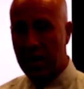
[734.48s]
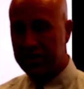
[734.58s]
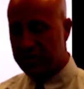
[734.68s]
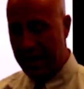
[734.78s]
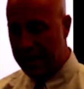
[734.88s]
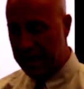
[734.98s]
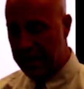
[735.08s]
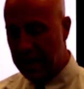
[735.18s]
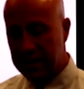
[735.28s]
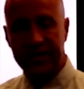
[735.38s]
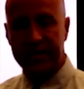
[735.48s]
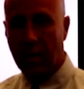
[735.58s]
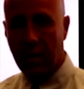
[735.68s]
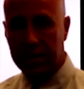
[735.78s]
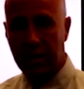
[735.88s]
traded,
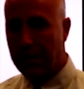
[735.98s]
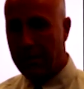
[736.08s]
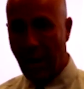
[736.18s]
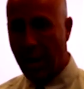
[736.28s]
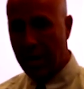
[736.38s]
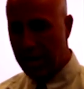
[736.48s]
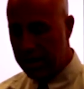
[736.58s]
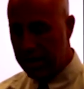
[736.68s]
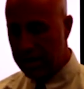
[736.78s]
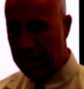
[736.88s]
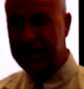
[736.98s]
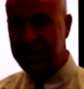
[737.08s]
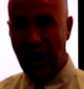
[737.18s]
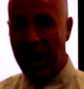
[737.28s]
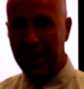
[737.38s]
sold, bartered,
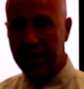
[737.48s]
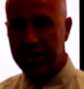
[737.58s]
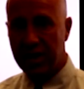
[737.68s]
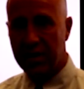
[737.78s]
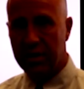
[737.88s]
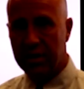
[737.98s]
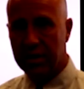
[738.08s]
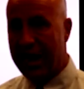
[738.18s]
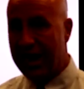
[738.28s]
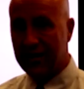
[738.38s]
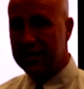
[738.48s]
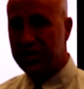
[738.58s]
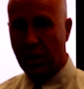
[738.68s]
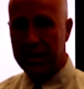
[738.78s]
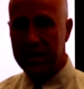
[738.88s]
exchanged, lengthened,
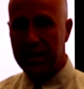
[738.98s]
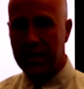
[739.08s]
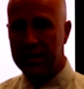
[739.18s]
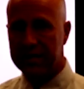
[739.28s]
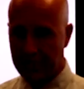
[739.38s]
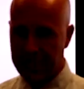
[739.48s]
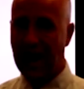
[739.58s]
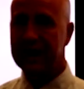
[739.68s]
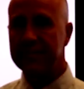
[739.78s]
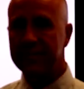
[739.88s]
shortened. So we've got some